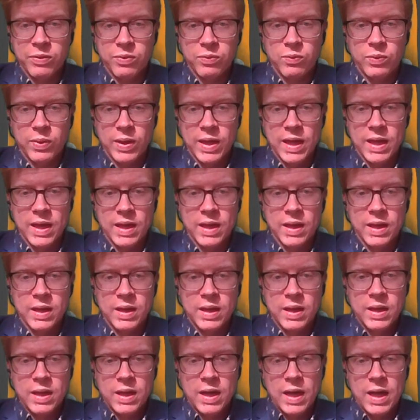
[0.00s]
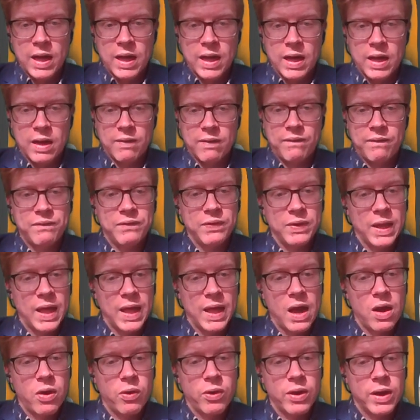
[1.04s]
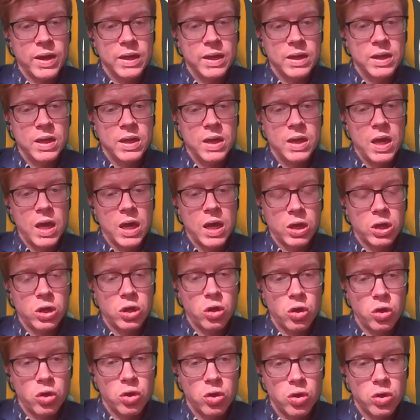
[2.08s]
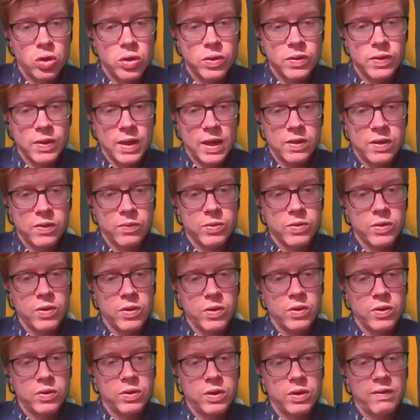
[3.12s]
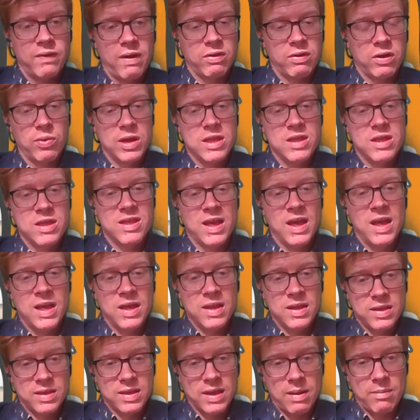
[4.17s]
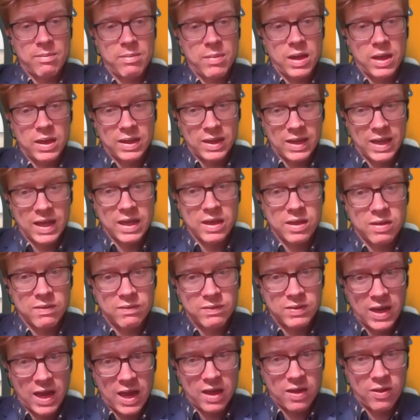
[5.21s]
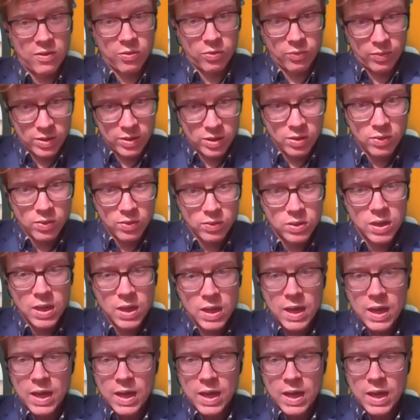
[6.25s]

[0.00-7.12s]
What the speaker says: where flowering occurs as a result of having reached some length of day threshold,